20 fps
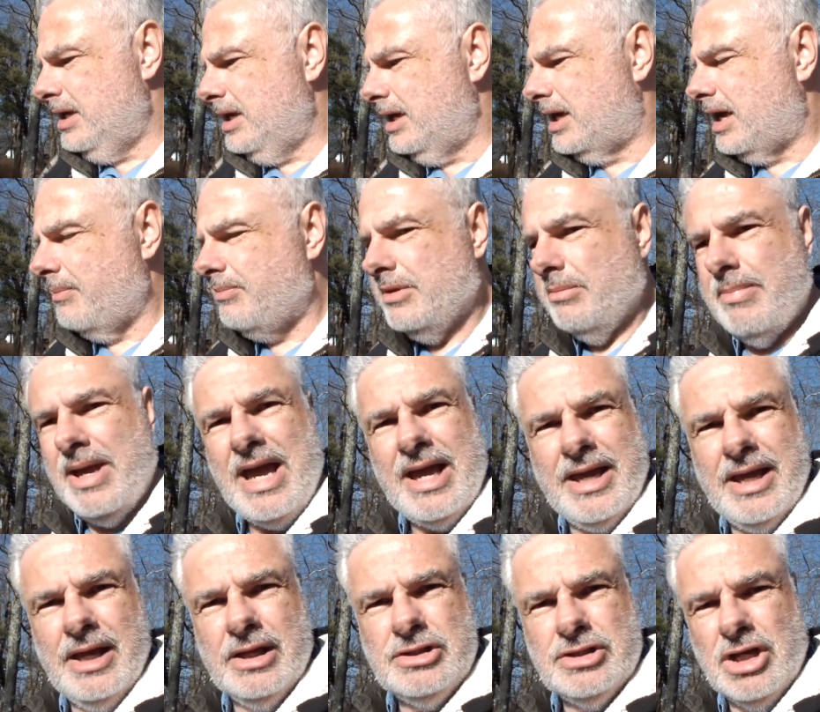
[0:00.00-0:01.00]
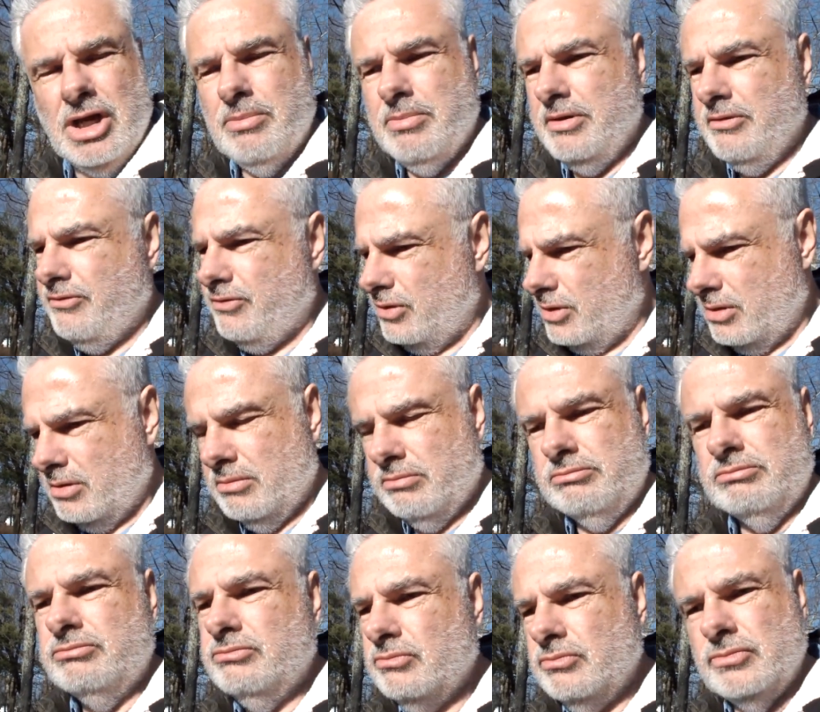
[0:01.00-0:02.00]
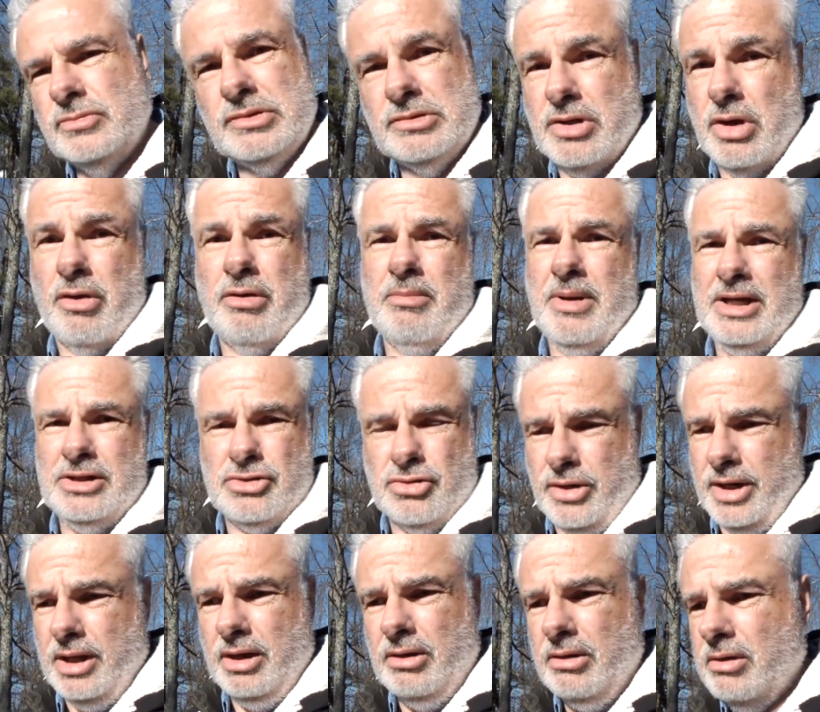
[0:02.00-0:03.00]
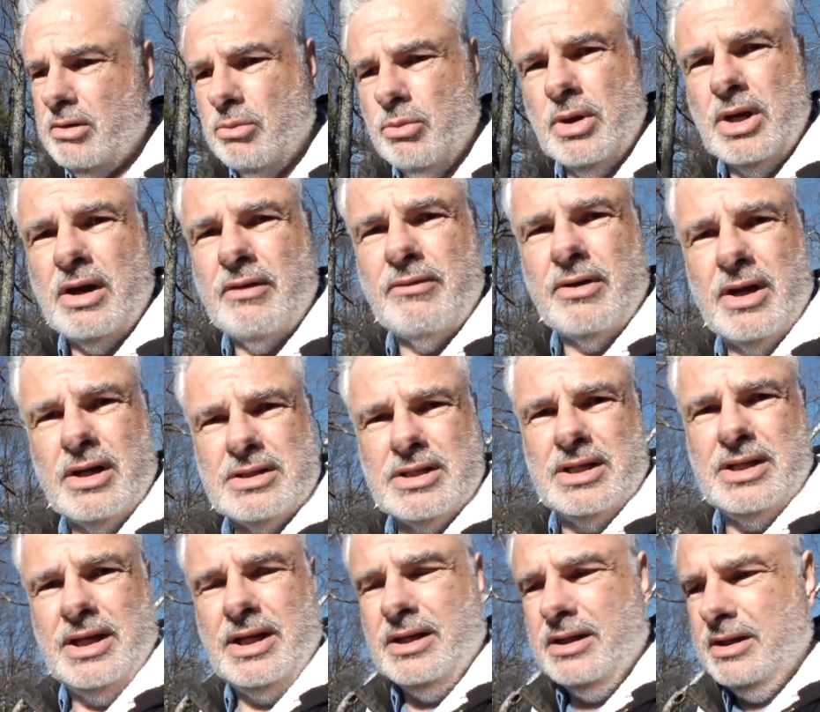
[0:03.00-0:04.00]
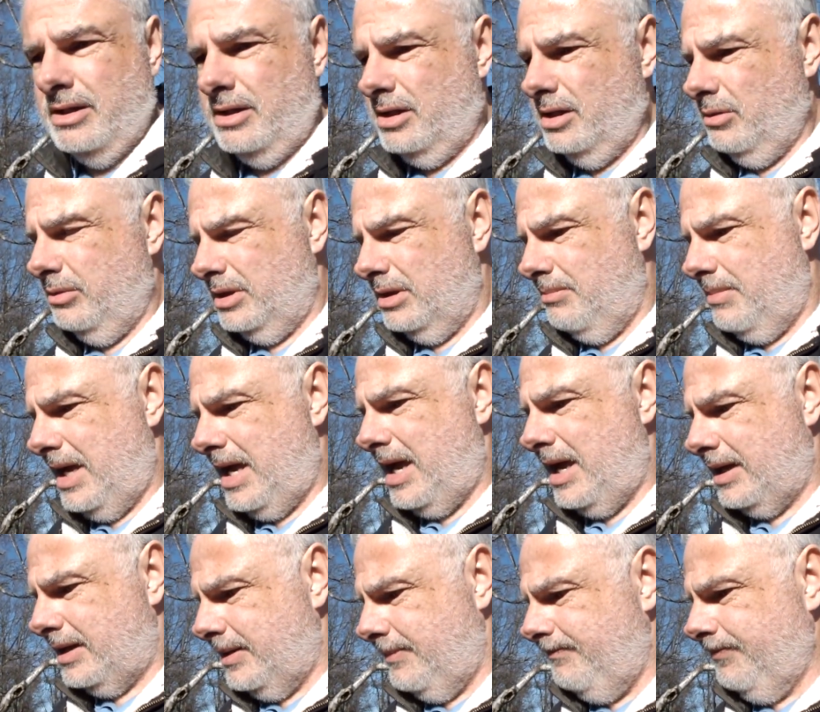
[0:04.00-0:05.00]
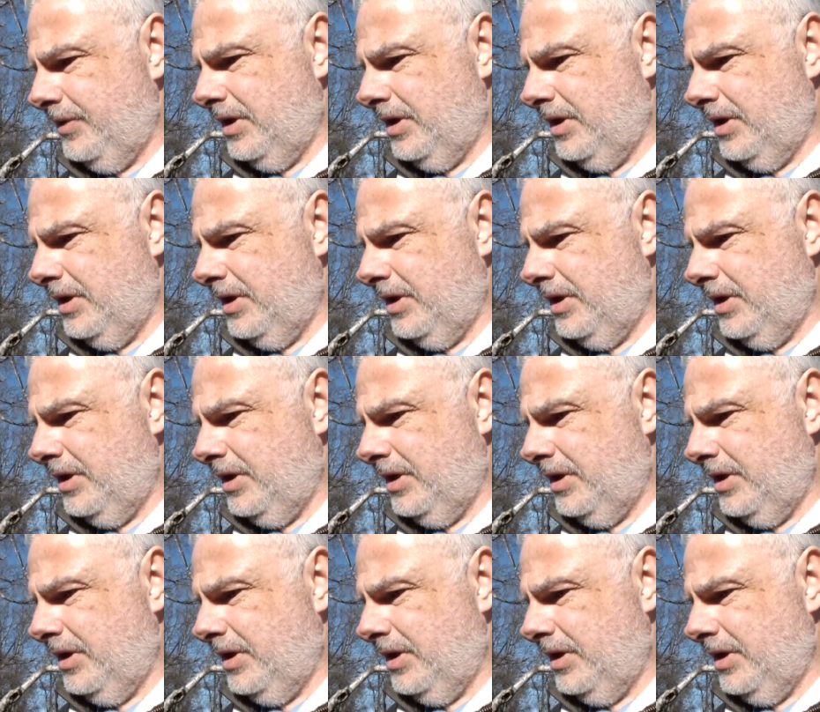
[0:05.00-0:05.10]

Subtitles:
It kept the back hitch open for tow my trailer or whatever else I needed to do in the back.